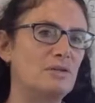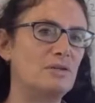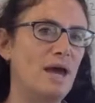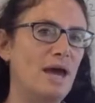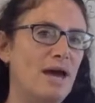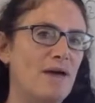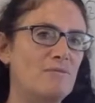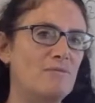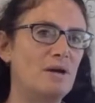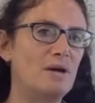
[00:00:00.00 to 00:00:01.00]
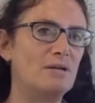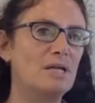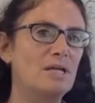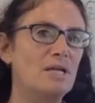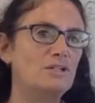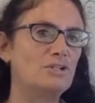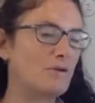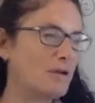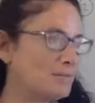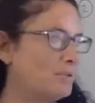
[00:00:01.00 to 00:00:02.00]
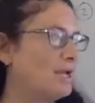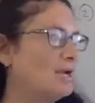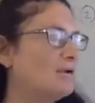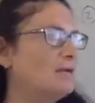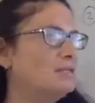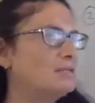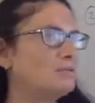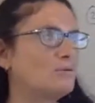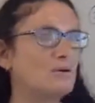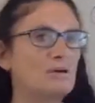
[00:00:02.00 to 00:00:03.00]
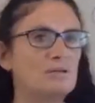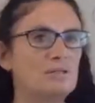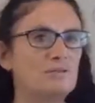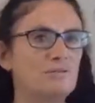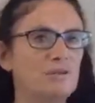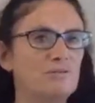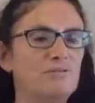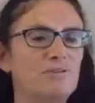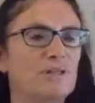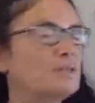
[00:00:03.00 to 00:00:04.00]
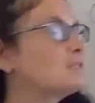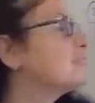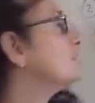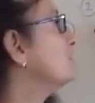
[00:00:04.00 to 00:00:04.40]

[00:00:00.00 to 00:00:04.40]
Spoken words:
that you have about each grandparent or different feelings at